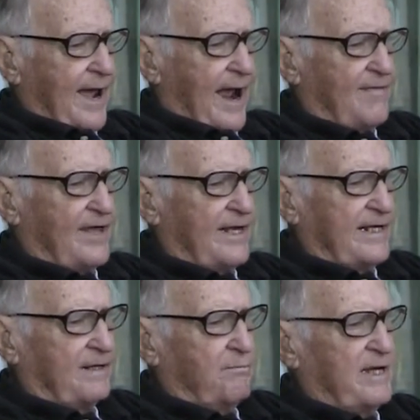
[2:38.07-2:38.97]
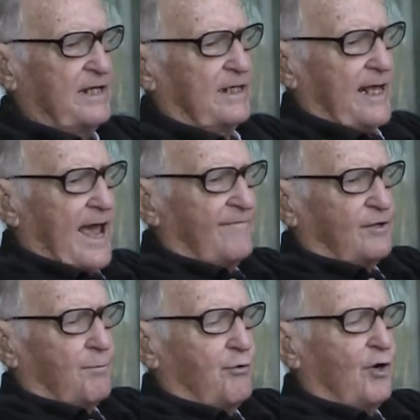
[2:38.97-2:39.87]
And then he'd immediately have
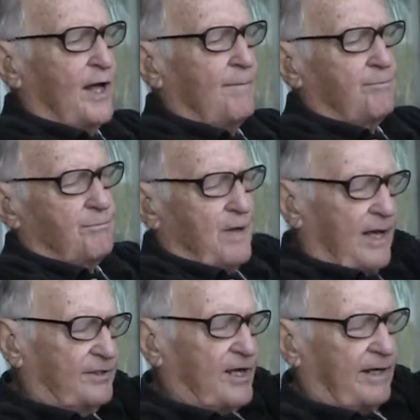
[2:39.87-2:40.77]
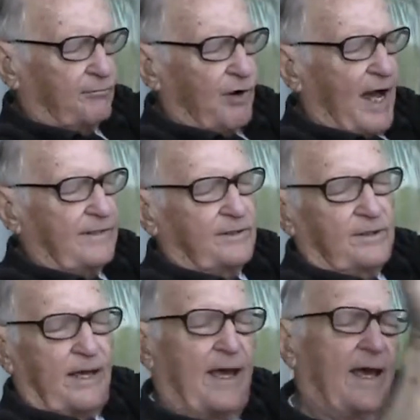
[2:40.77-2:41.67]
to pull up and take a right
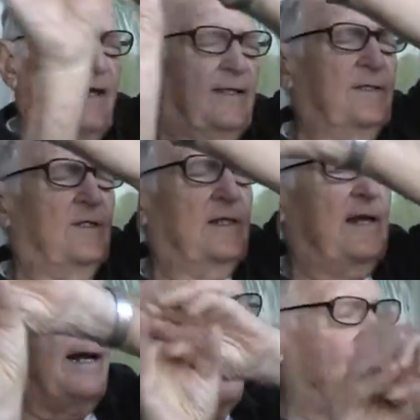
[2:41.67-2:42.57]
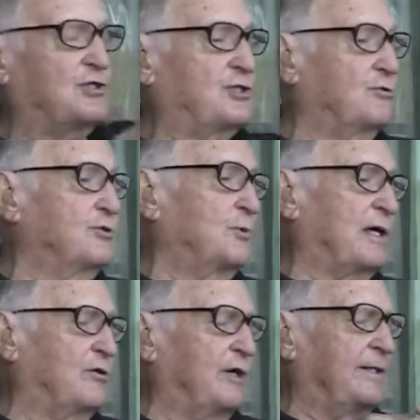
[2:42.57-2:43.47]
and get out as soon as we
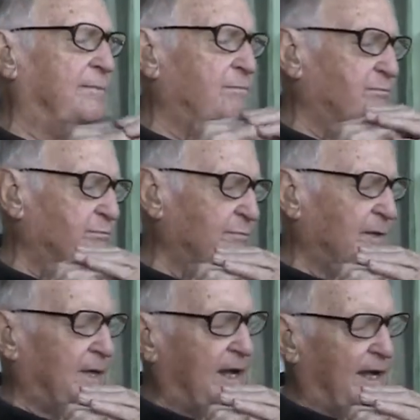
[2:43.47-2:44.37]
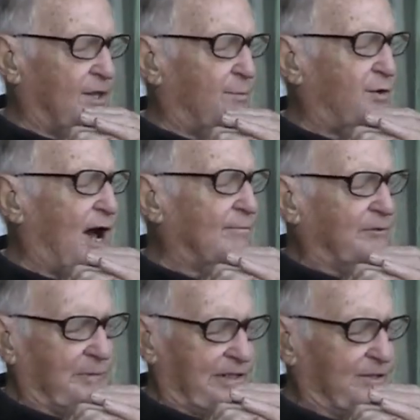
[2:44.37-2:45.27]
could. And the
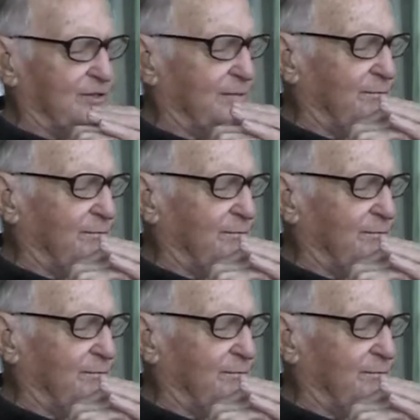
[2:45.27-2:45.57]
problem is,